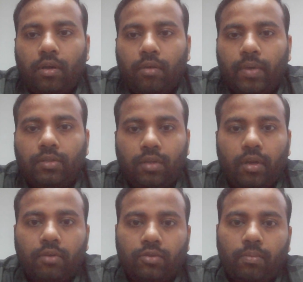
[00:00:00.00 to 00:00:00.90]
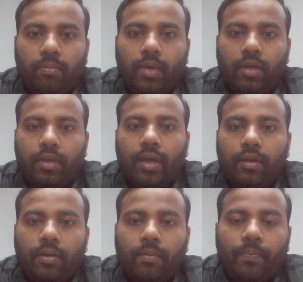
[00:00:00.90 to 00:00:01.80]
past 3 years of my
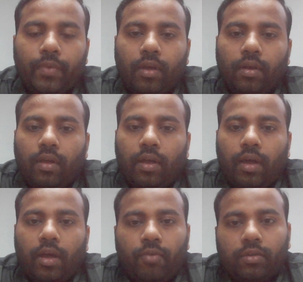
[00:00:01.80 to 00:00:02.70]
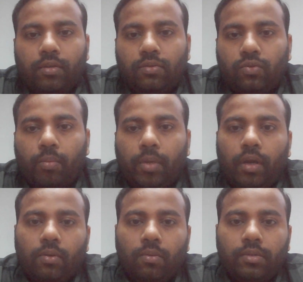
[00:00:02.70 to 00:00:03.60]
career, I have worked on so many
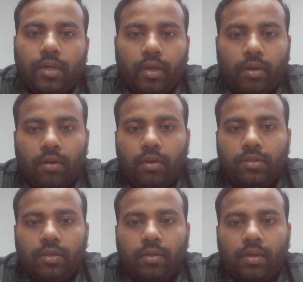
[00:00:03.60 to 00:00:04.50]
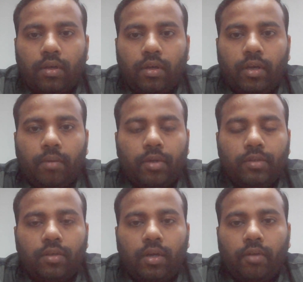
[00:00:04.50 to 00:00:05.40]
tools and technology. I
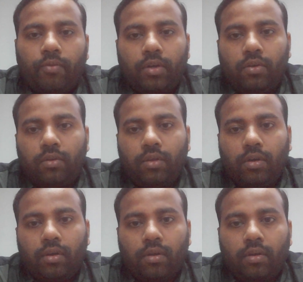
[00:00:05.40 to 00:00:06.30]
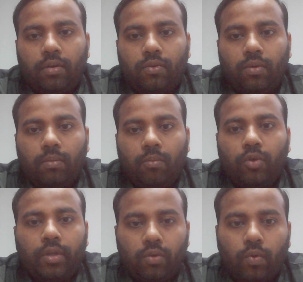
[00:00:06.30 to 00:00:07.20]
have worked on the more
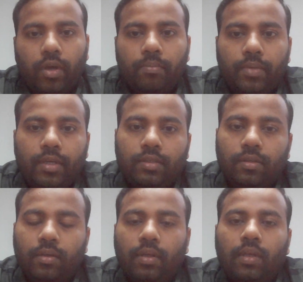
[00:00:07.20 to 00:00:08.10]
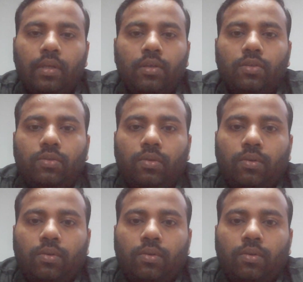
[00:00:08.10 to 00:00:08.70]
than 2 companies. So